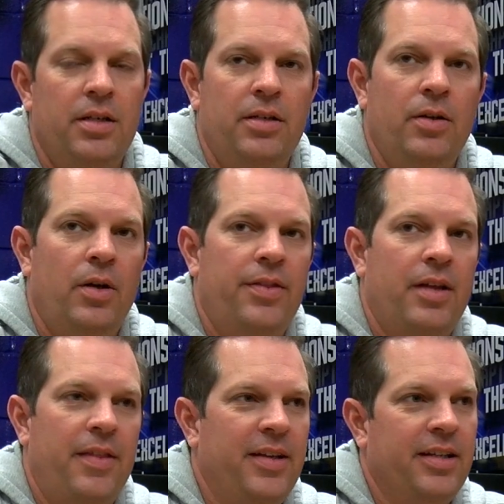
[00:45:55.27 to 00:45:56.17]

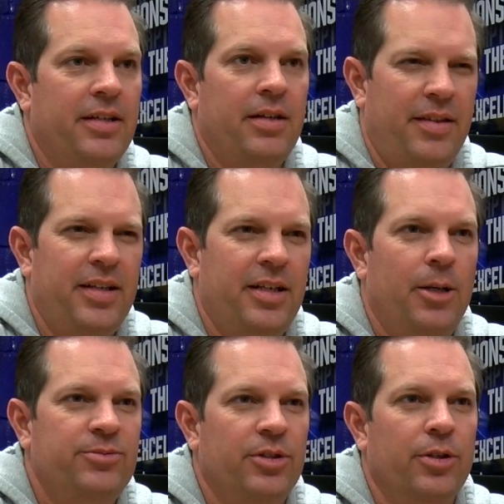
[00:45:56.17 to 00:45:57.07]
I think it
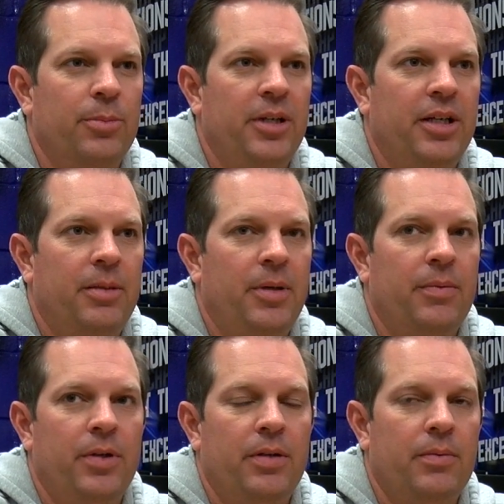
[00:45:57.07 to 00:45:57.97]
helps a little bit. I mean,
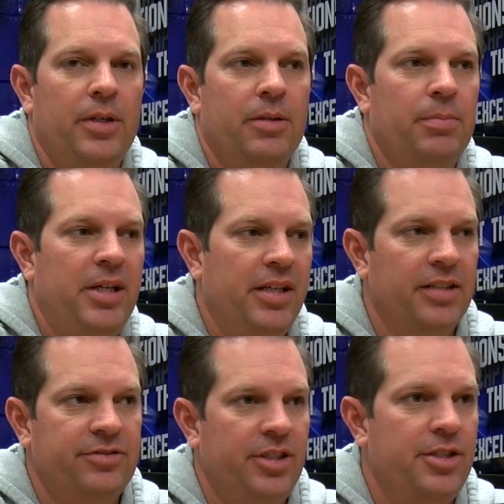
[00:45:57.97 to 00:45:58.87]
we compete
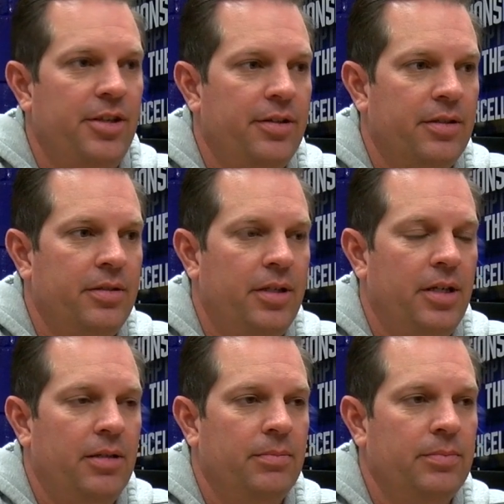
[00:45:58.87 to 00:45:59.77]
against each other
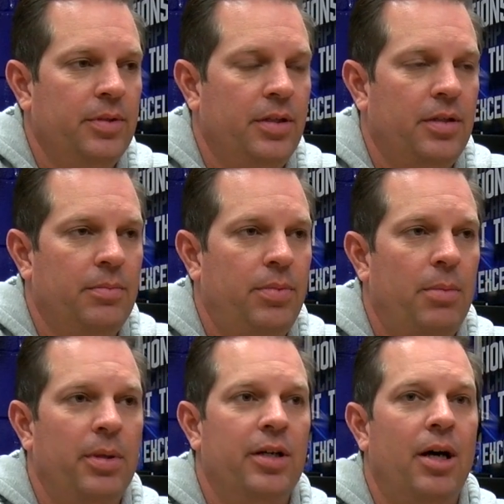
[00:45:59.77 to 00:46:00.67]

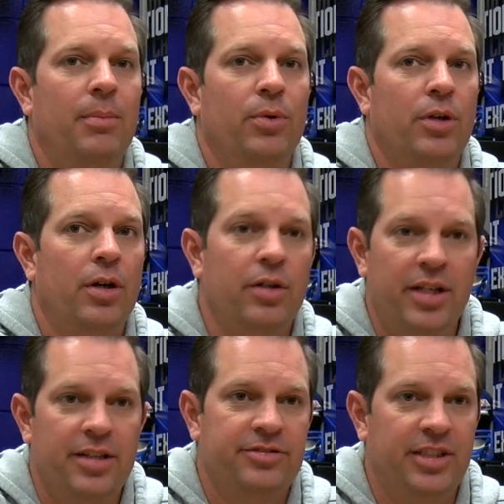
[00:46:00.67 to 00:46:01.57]
probably a lot more early
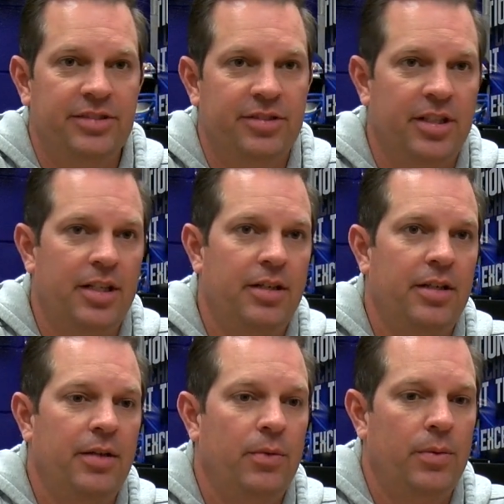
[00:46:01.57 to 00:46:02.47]
in the season
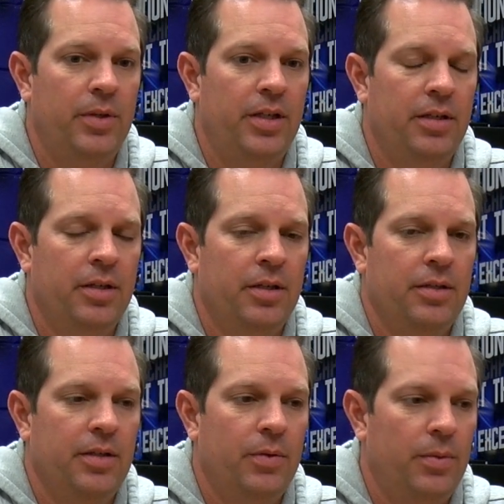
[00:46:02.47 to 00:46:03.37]
than what we
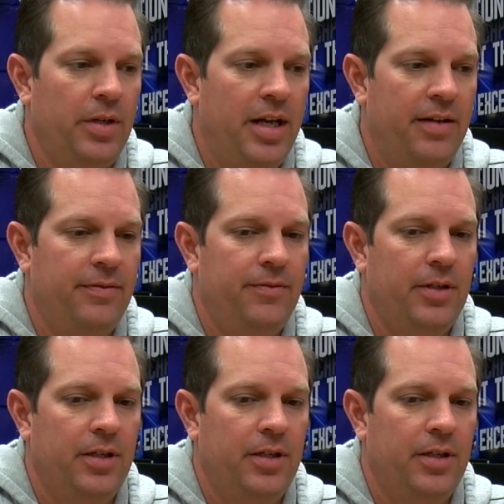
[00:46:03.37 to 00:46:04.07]
have